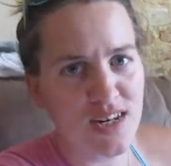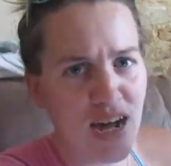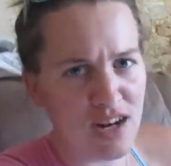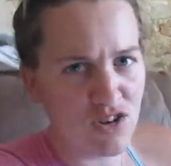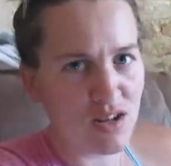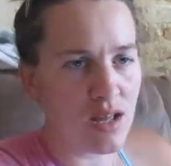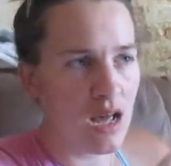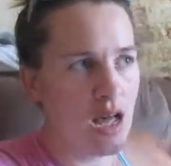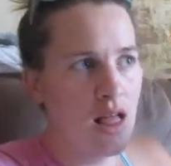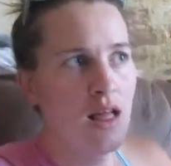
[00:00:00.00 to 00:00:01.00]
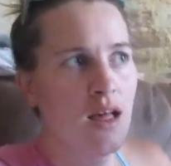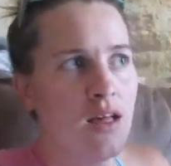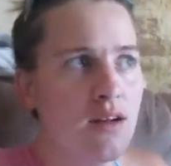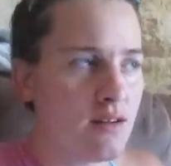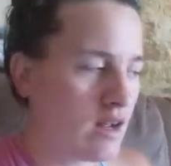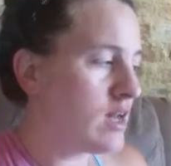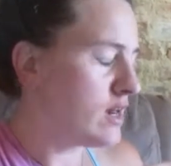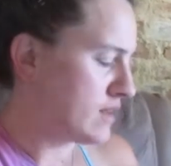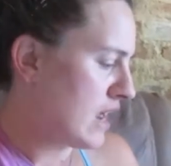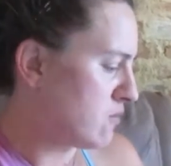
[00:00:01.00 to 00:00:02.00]
And actually,
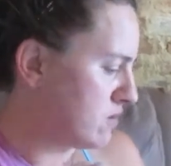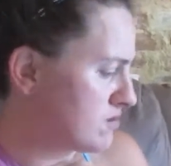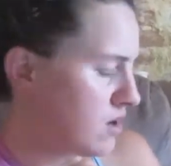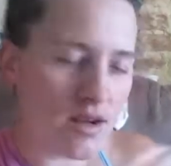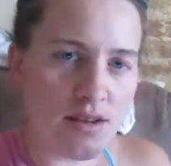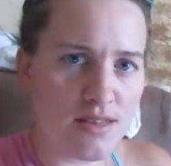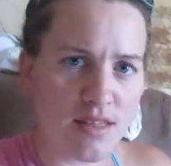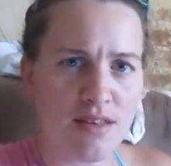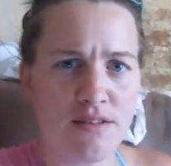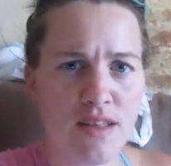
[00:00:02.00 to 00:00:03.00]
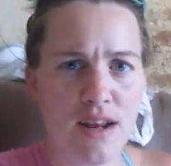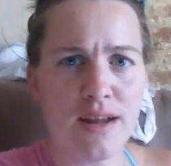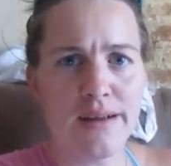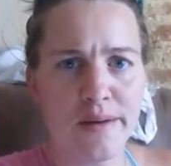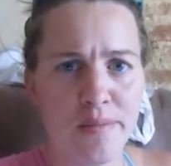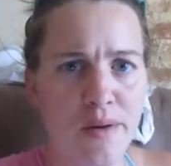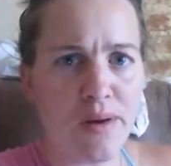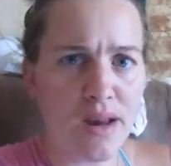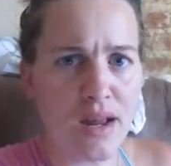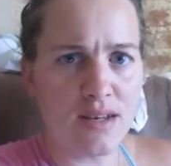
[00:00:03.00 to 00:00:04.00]
that was August the 3rd that I
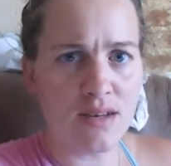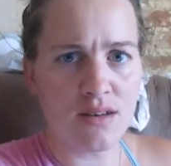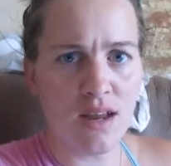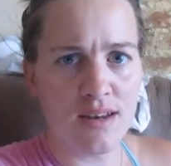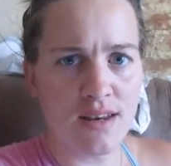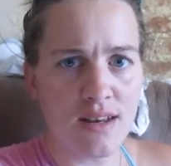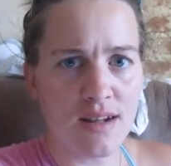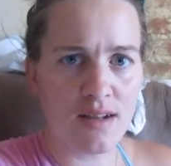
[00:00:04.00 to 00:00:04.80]
uploaded and, ended it.